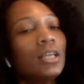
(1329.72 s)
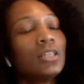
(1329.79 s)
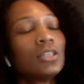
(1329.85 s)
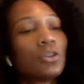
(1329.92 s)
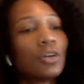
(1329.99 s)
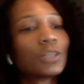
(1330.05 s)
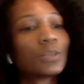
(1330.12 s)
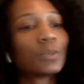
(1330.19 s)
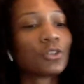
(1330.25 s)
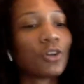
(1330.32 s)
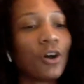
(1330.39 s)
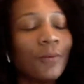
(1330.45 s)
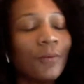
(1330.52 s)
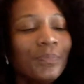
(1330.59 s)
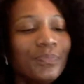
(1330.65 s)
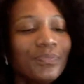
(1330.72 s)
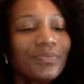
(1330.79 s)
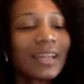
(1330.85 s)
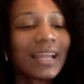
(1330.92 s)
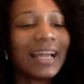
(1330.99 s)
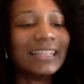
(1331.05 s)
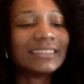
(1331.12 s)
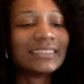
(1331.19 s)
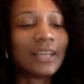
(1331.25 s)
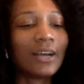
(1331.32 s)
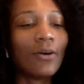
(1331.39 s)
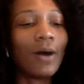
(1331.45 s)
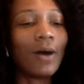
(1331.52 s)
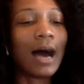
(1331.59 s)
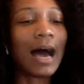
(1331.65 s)
Torch Patrol. And
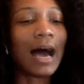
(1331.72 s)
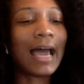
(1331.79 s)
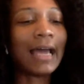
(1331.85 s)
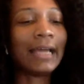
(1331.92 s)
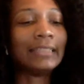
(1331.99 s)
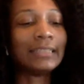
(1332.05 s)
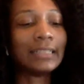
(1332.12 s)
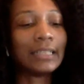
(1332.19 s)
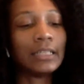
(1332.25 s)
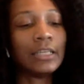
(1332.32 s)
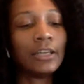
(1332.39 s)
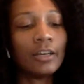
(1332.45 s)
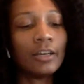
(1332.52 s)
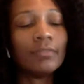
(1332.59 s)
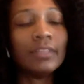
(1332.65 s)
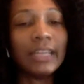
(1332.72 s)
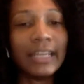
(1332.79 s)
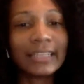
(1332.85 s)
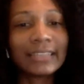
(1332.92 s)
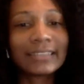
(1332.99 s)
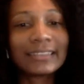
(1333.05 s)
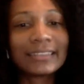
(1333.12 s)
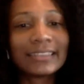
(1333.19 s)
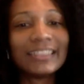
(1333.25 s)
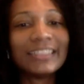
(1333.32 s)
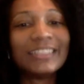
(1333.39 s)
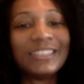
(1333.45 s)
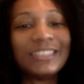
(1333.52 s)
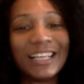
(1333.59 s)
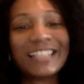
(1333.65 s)
so I did a year of Knicks
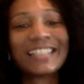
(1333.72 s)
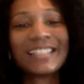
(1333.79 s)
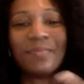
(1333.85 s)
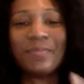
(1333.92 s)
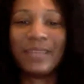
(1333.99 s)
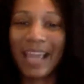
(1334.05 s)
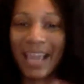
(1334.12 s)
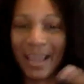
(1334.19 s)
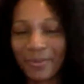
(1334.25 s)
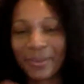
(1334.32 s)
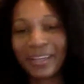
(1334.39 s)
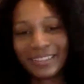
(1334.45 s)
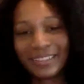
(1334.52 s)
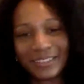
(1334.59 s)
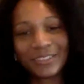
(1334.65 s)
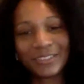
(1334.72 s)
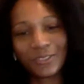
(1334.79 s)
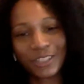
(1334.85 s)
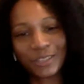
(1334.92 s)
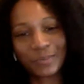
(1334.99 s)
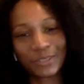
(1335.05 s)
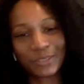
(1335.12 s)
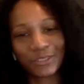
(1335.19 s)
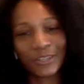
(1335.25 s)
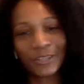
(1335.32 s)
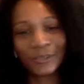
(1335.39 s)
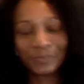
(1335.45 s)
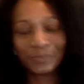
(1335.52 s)
just to be able to do Torch Patrol.